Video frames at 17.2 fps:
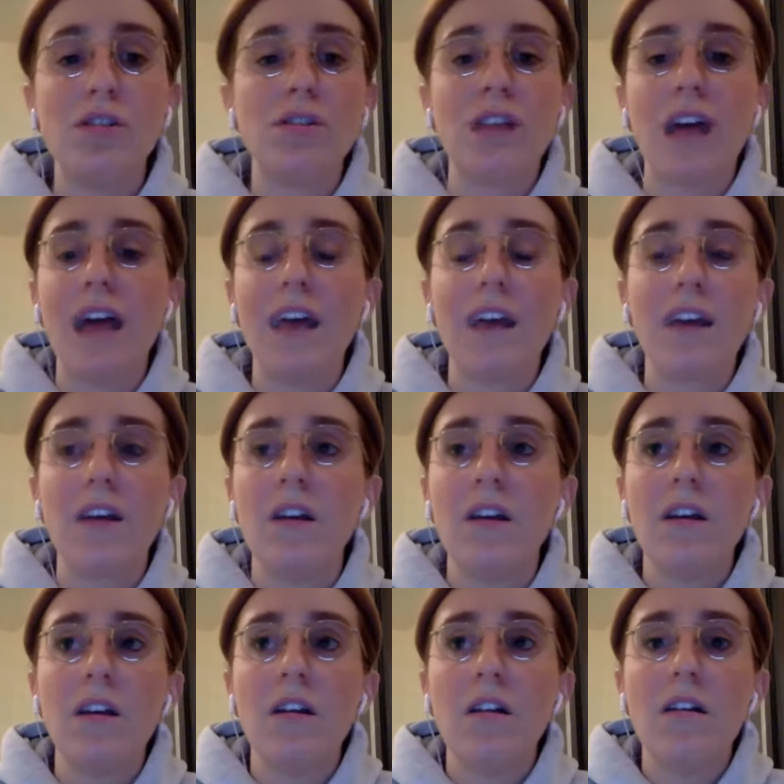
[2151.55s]
is like,
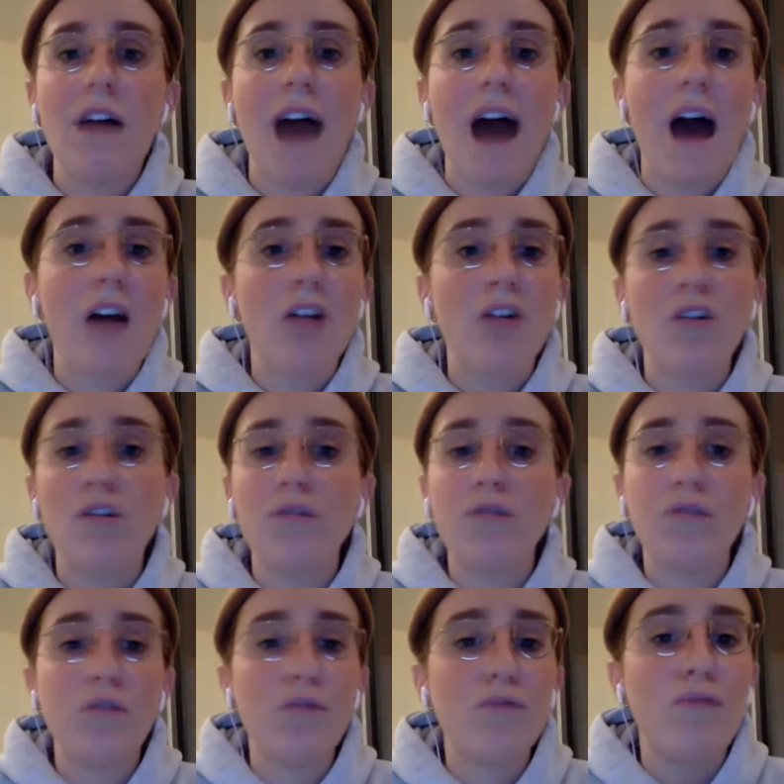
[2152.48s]
I don't know if
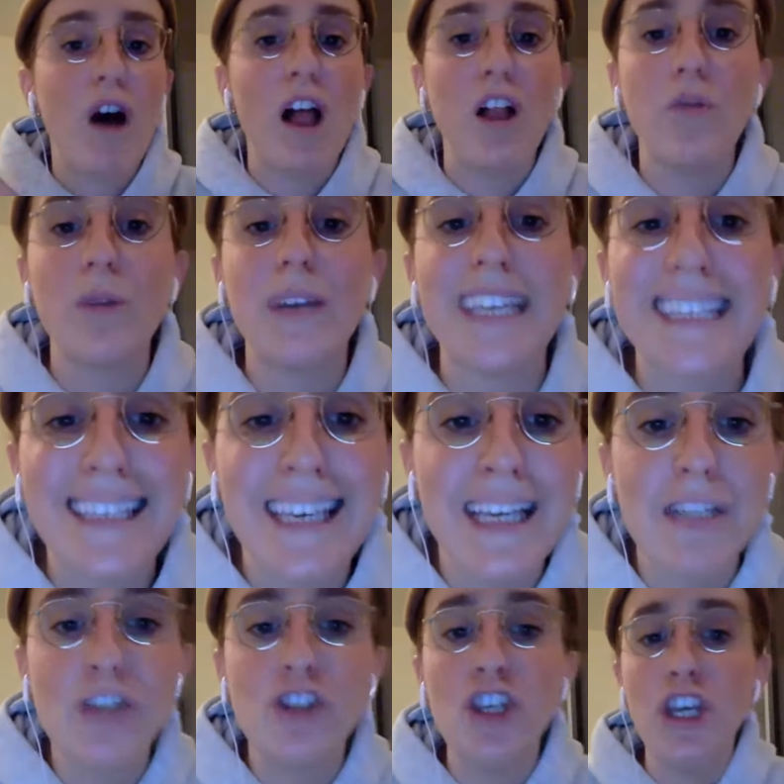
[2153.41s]
you're following
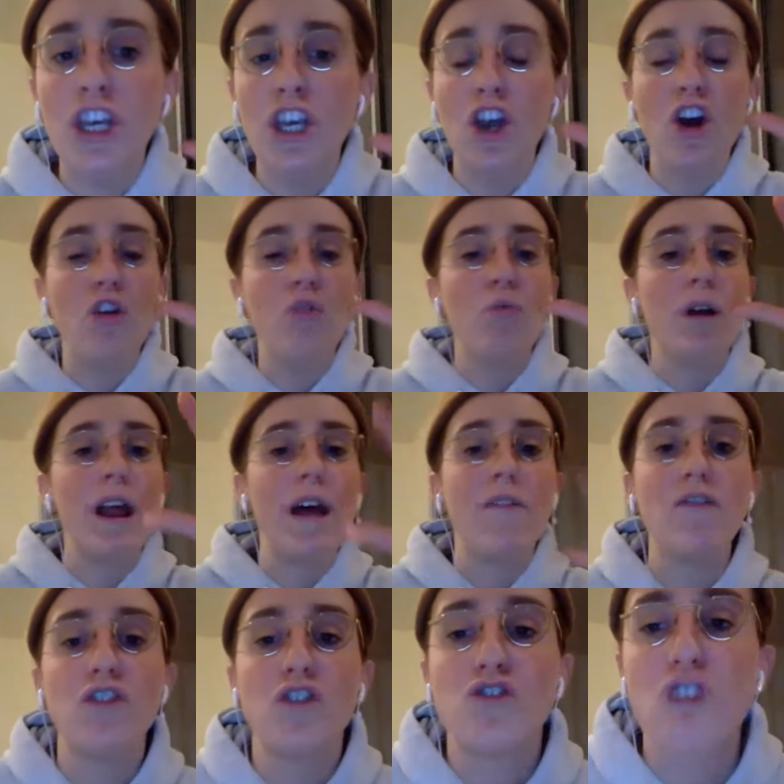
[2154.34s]
Yeezy or
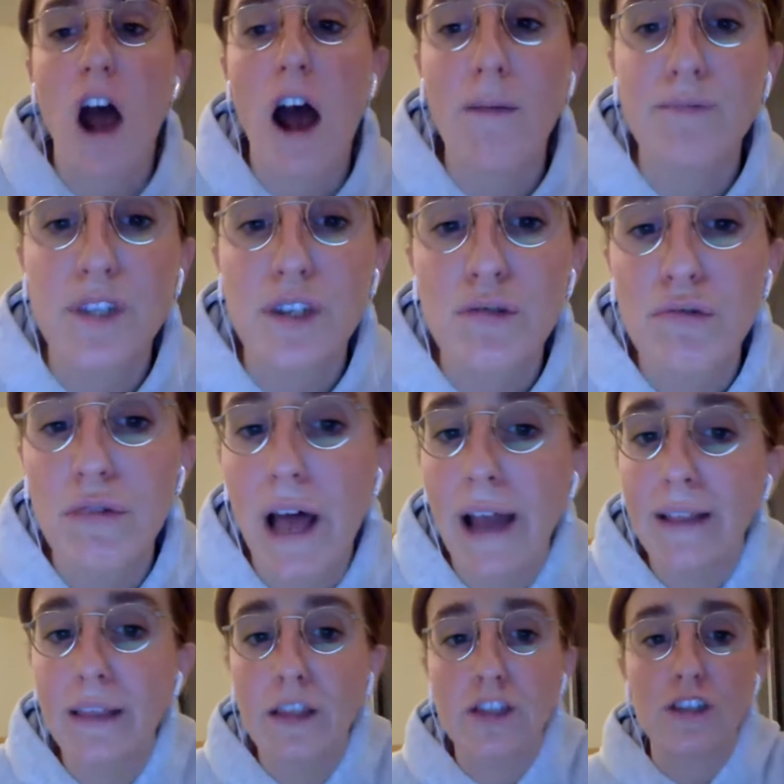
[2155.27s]
whatever drops you
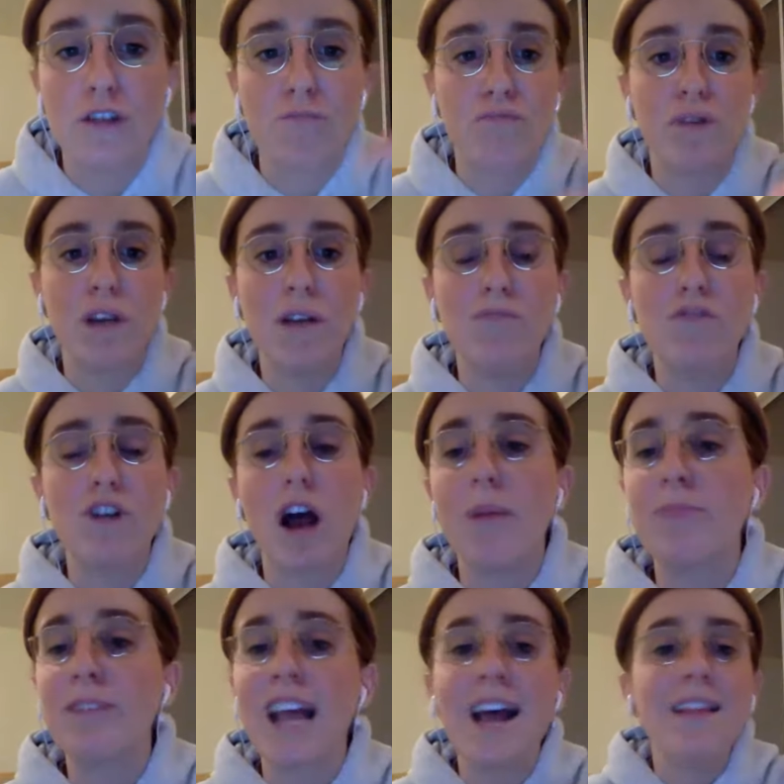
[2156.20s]
like, the Supreme
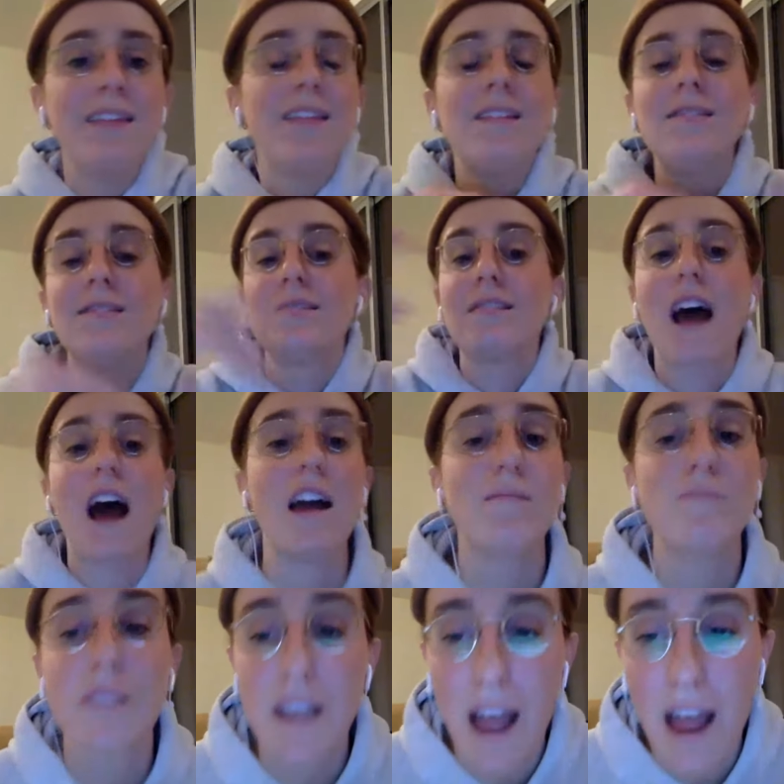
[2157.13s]
drops. This is
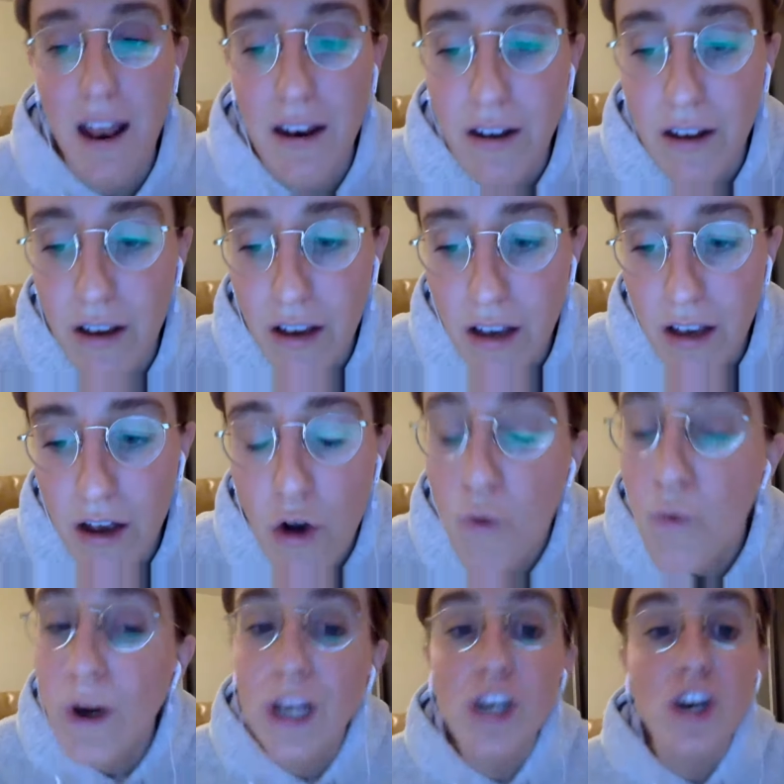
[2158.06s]
times 10.
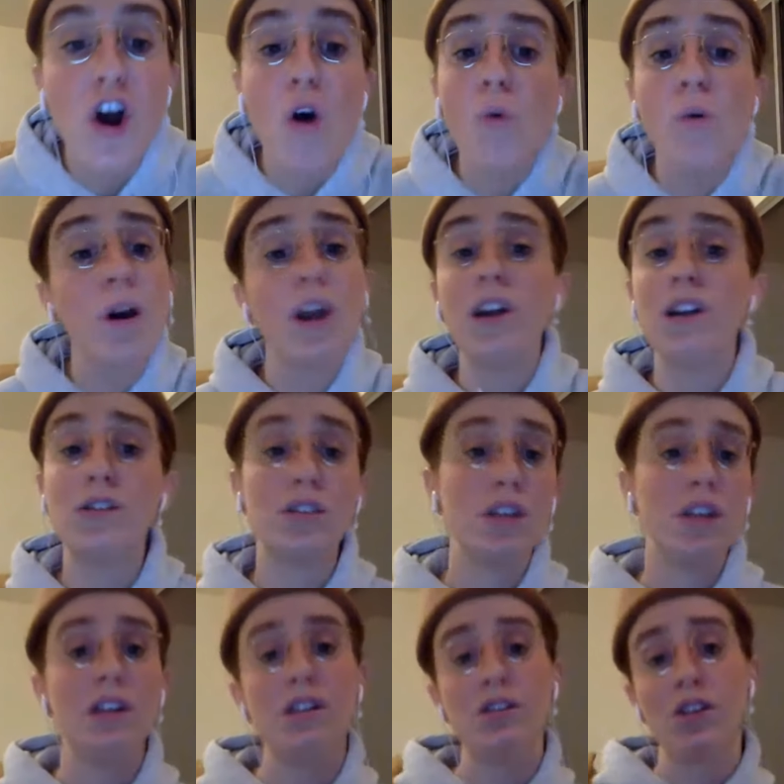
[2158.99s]
We know we're going to
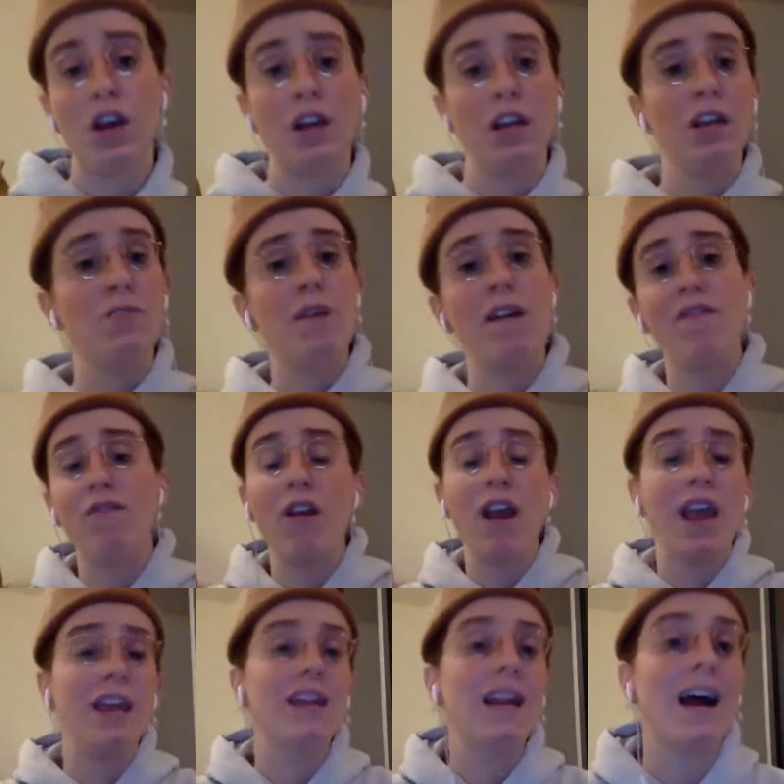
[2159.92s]
see this on eBay for
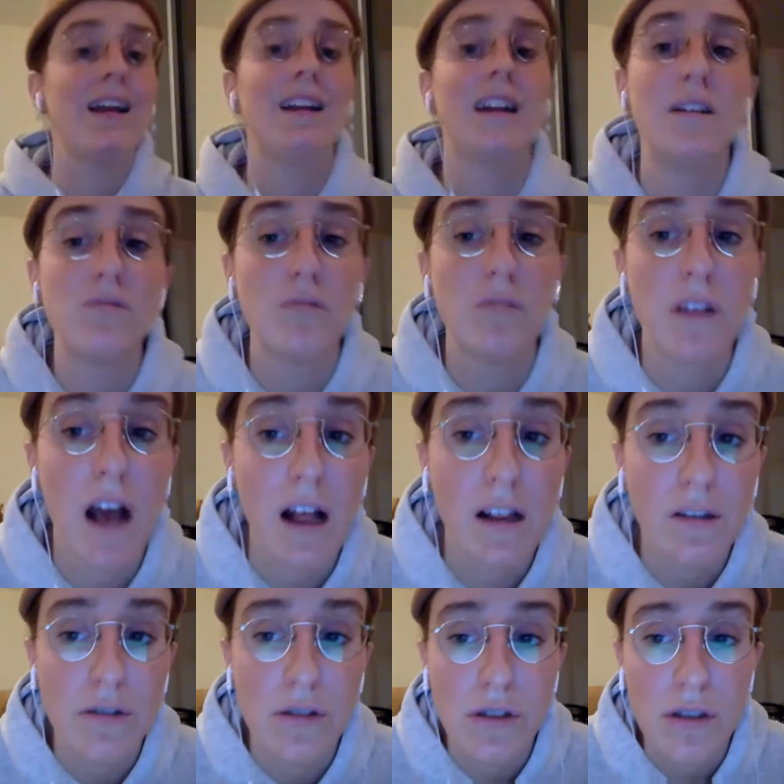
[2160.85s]
$800,
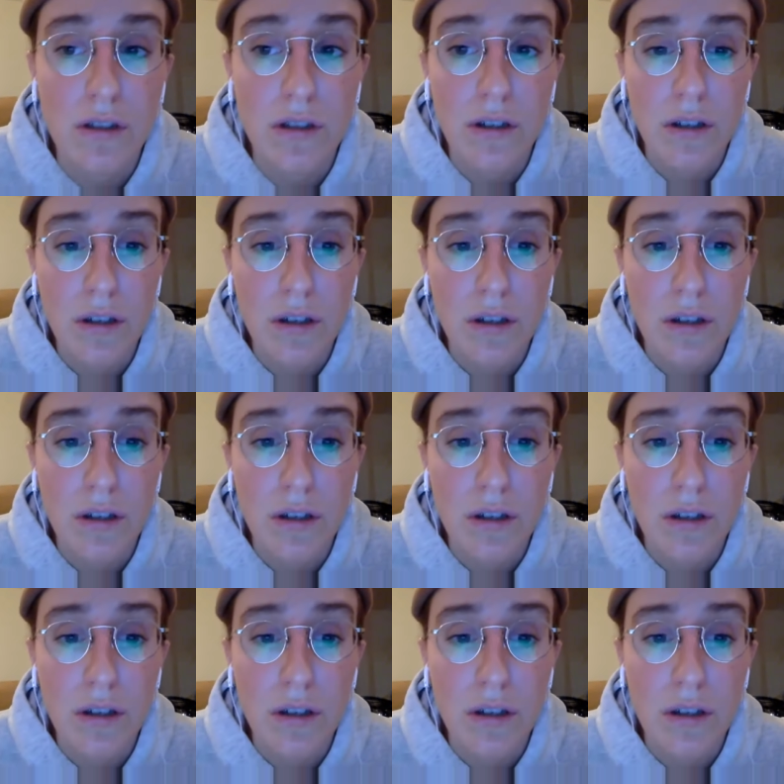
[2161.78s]
$900.